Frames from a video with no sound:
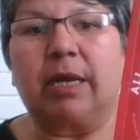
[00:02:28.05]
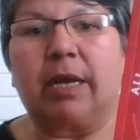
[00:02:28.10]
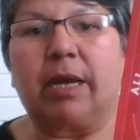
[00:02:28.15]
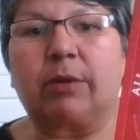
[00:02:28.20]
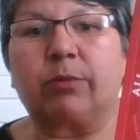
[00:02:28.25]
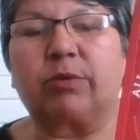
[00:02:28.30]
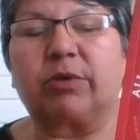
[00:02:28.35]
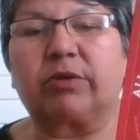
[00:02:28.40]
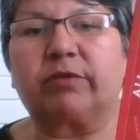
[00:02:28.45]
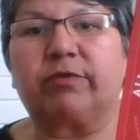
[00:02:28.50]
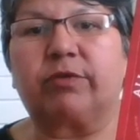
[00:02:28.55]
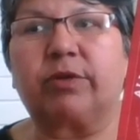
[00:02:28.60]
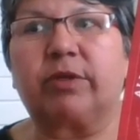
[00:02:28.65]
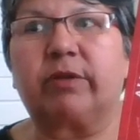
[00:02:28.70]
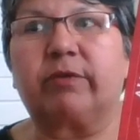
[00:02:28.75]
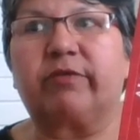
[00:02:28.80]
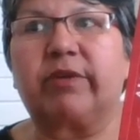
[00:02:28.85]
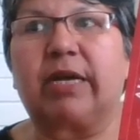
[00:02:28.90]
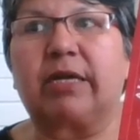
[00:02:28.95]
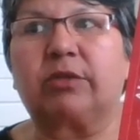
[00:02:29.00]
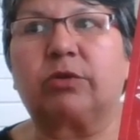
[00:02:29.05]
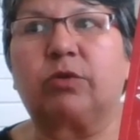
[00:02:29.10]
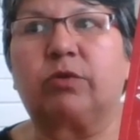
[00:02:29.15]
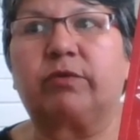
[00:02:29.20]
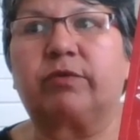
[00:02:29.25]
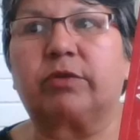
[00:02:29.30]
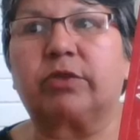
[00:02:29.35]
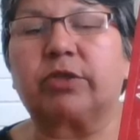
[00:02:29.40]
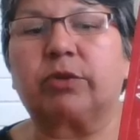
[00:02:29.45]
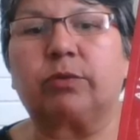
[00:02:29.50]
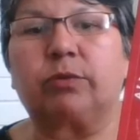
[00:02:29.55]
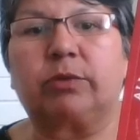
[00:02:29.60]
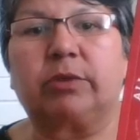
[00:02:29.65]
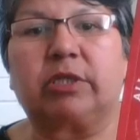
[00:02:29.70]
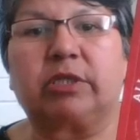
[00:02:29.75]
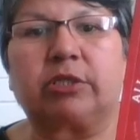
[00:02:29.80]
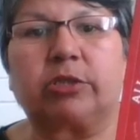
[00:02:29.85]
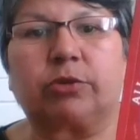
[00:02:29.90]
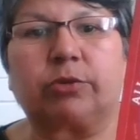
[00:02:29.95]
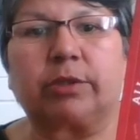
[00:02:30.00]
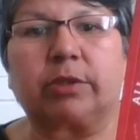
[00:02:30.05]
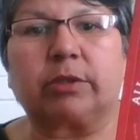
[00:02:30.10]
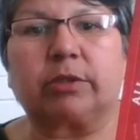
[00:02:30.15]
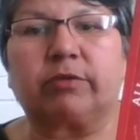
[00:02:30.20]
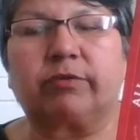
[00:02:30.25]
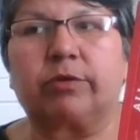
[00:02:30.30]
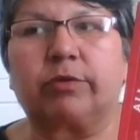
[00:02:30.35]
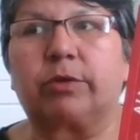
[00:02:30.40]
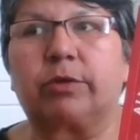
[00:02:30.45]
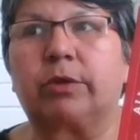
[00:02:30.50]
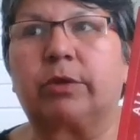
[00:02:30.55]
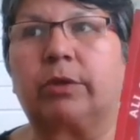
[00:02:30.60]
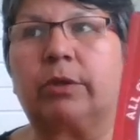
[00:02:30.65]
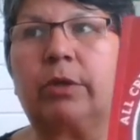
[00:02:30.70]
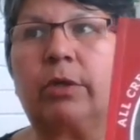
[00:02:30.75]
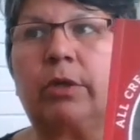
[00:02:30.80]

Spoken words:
I worked for the Vancouver School District for